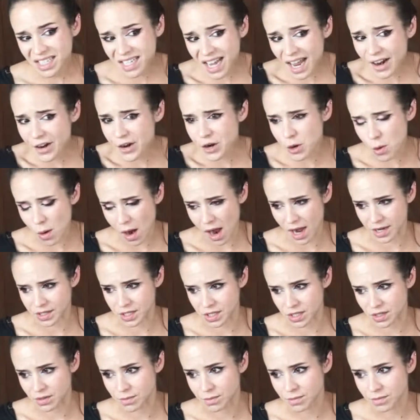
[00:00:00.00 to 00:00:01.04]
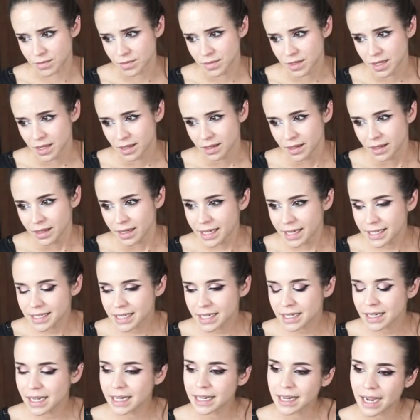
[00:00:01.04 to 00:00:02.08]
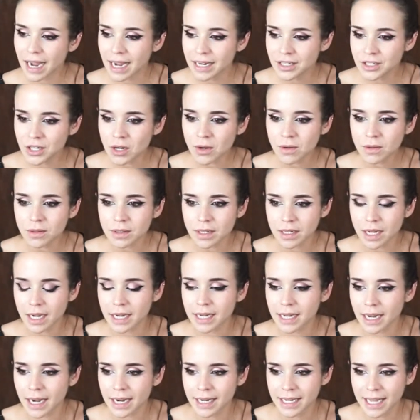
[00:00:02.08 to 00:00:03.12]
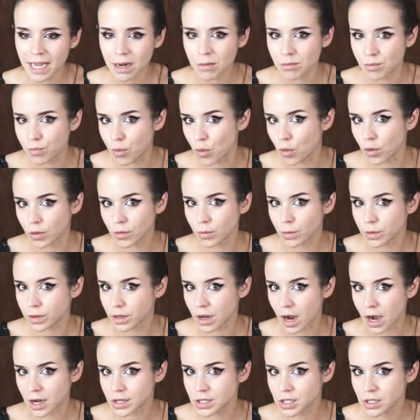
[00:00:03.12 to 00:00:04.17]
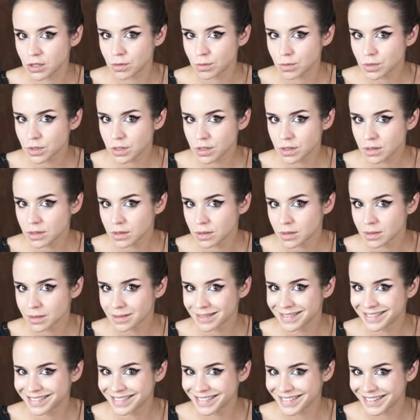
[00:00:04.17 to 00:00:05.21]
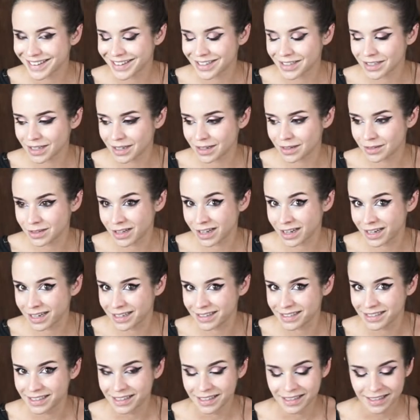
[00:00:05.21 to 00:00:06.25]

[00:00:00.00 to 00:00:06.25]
a new costume. It's like I get bored with costumes a lot.